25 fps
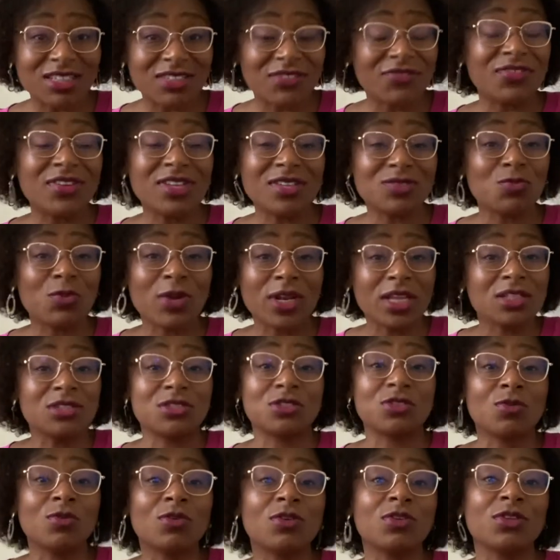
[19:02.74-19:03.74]
if he's willing to
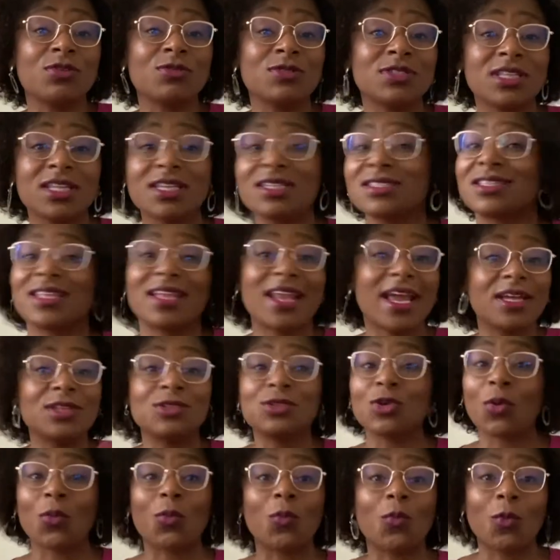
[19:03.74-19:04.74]
do all those things, then I
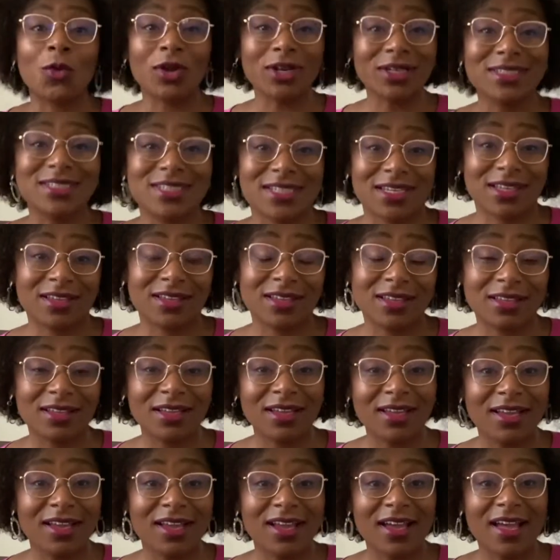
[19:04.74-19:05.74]
don't want it.
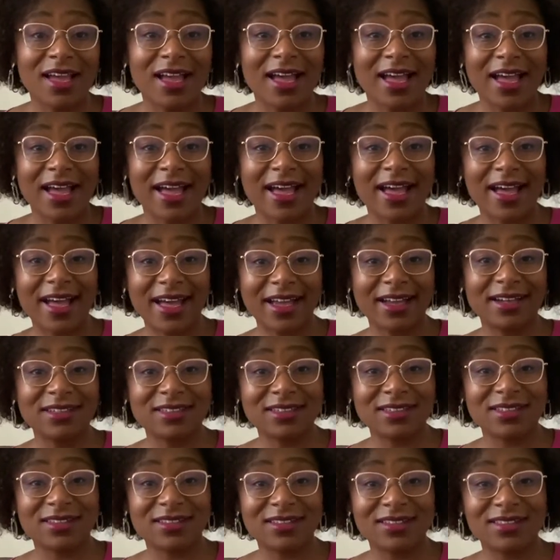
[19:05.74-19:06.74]
And
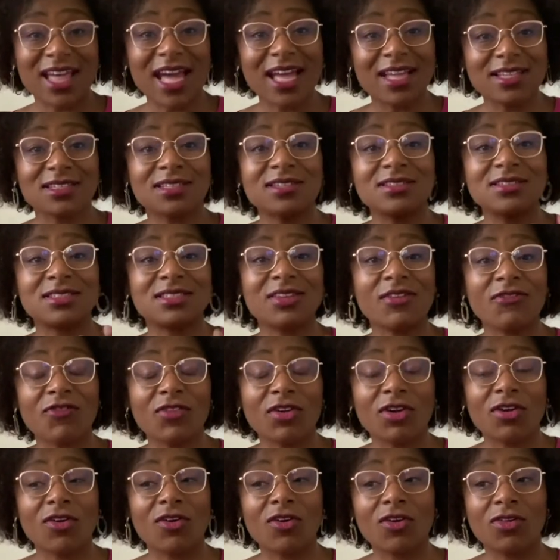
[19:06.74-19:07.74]
that's a
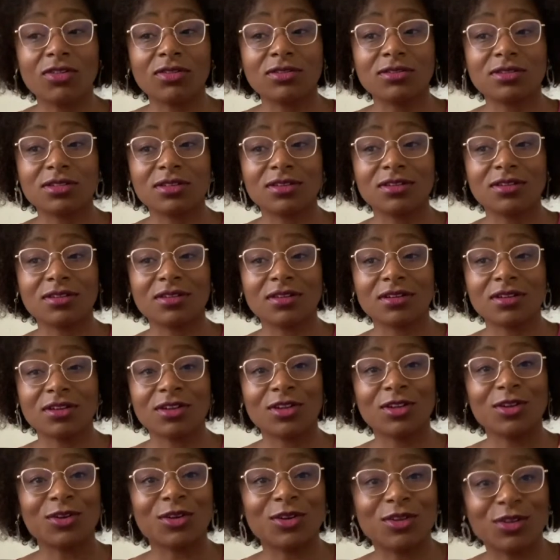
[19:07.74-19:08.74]
difficult
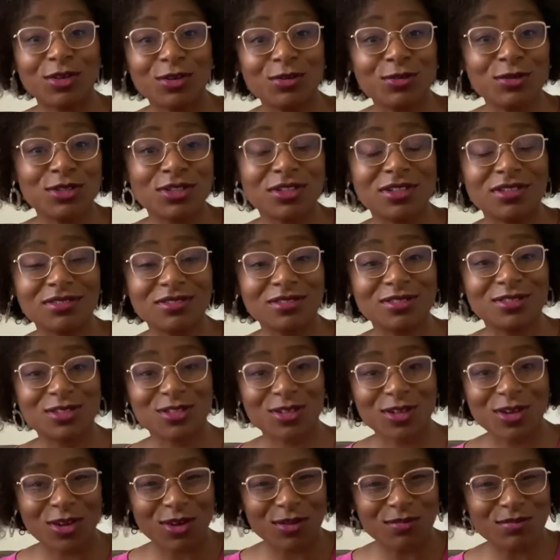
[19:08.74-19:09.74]
conclusion to
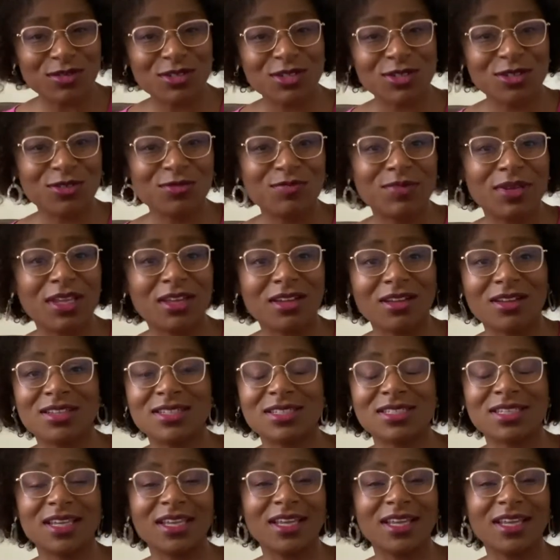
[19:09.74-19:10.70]
come to, because